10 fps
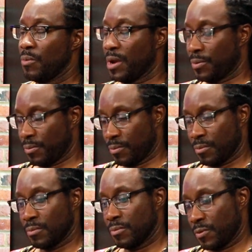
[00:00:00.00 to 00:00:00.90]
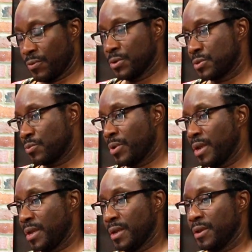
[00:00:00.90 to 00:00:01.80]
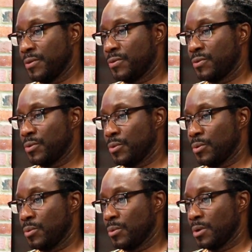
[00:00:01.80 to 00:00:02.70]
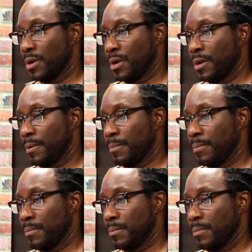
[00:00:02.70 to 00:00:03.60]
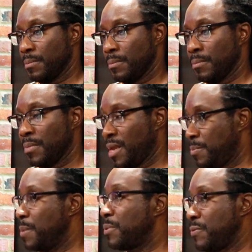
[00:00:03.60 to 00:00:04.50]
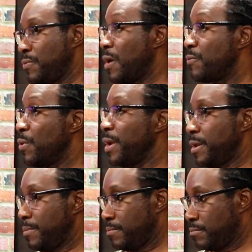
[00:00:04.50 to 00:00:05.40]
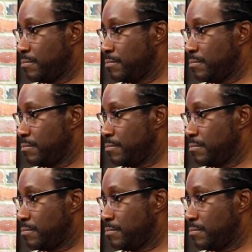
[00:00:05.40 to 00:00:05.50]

One first way is to make people afraid.